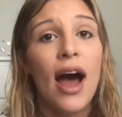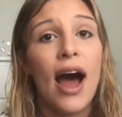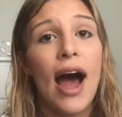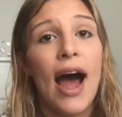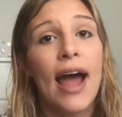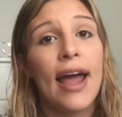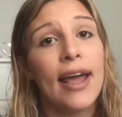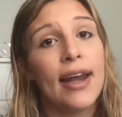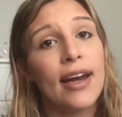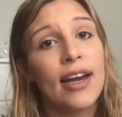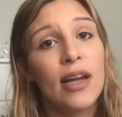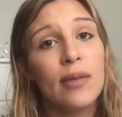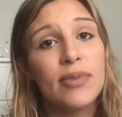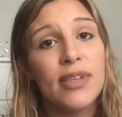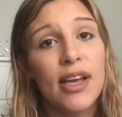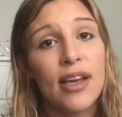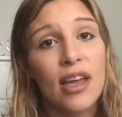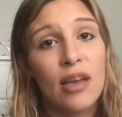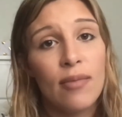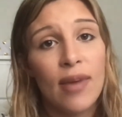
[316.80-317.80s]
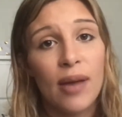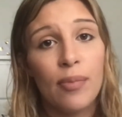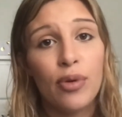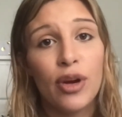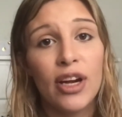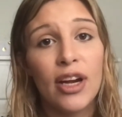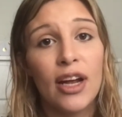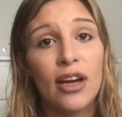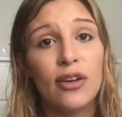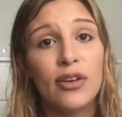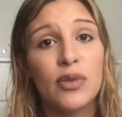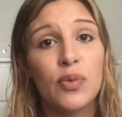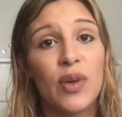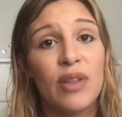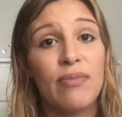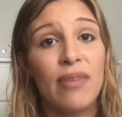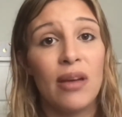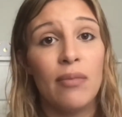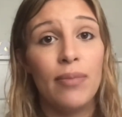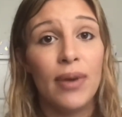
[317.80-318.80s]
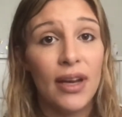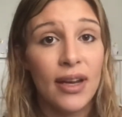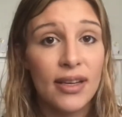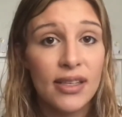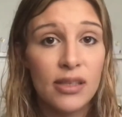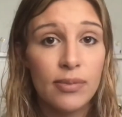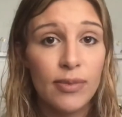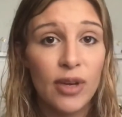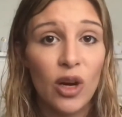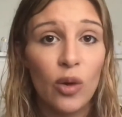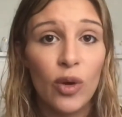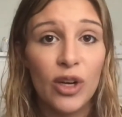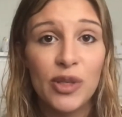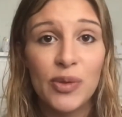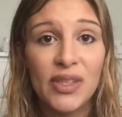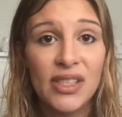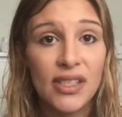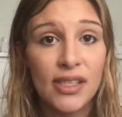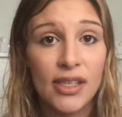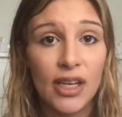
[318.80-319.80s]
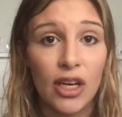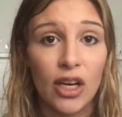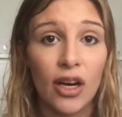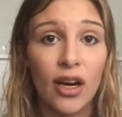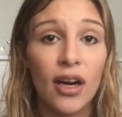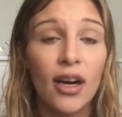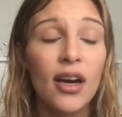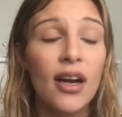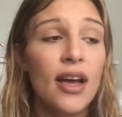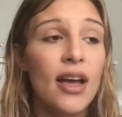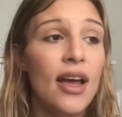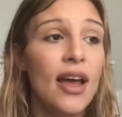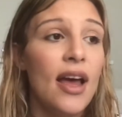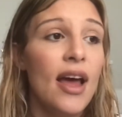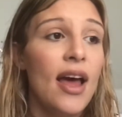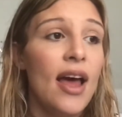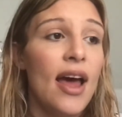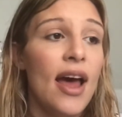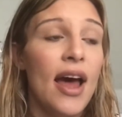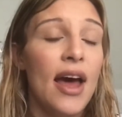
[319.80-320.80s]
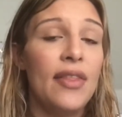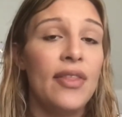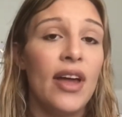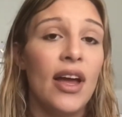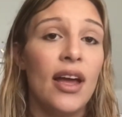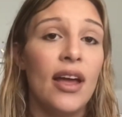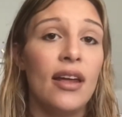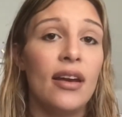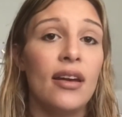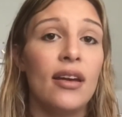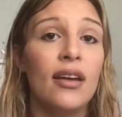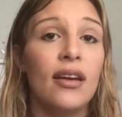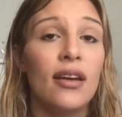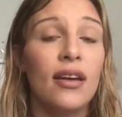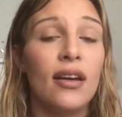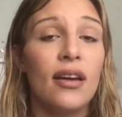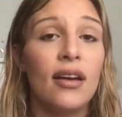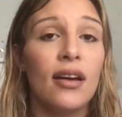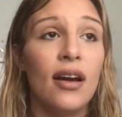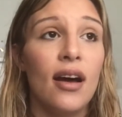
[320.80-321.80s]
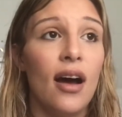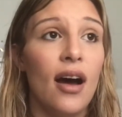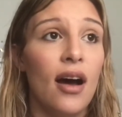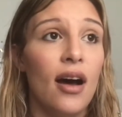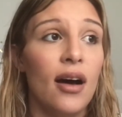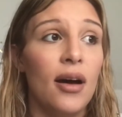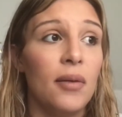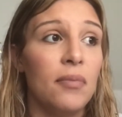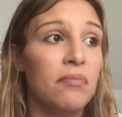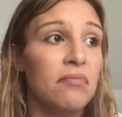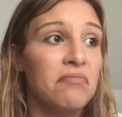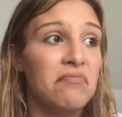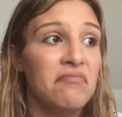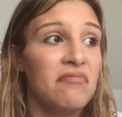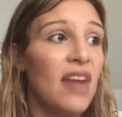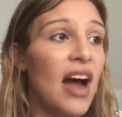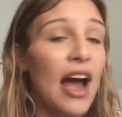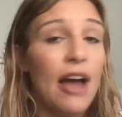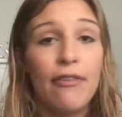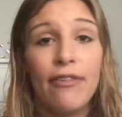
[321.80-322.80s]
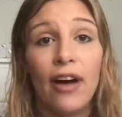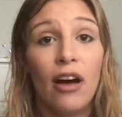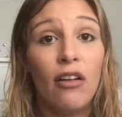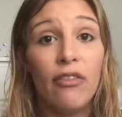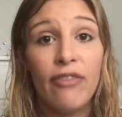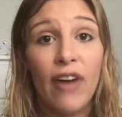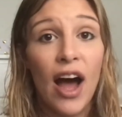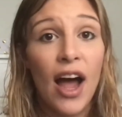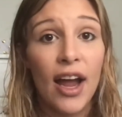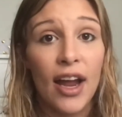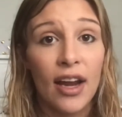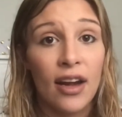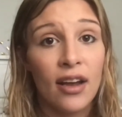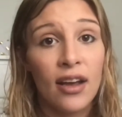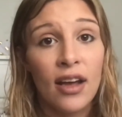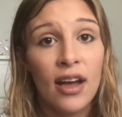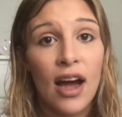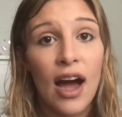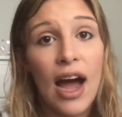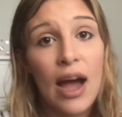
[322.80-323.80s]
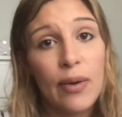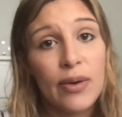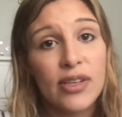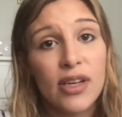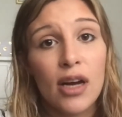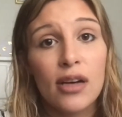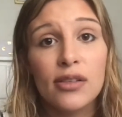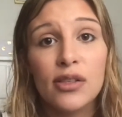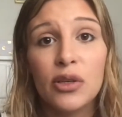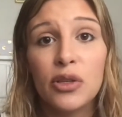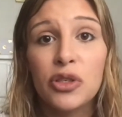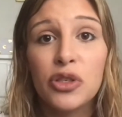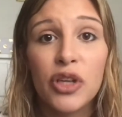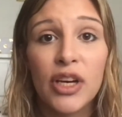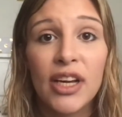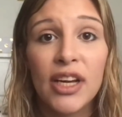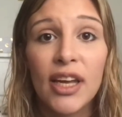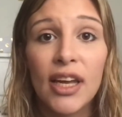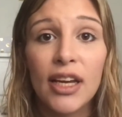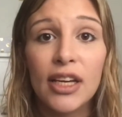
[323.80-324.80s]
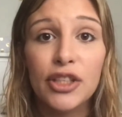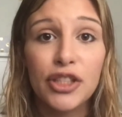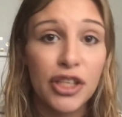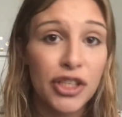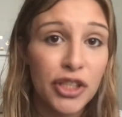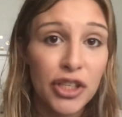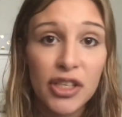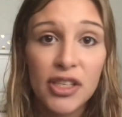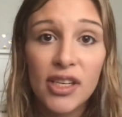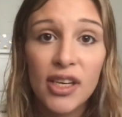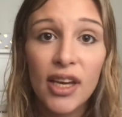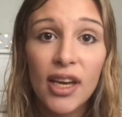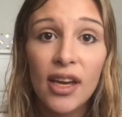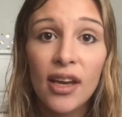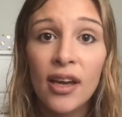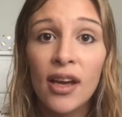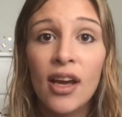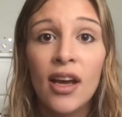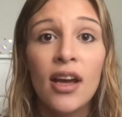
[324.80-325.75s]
I ended up taking my prenatals with my biggest meal, which was dinner, and then I felt fine. I was also drinking ginger tea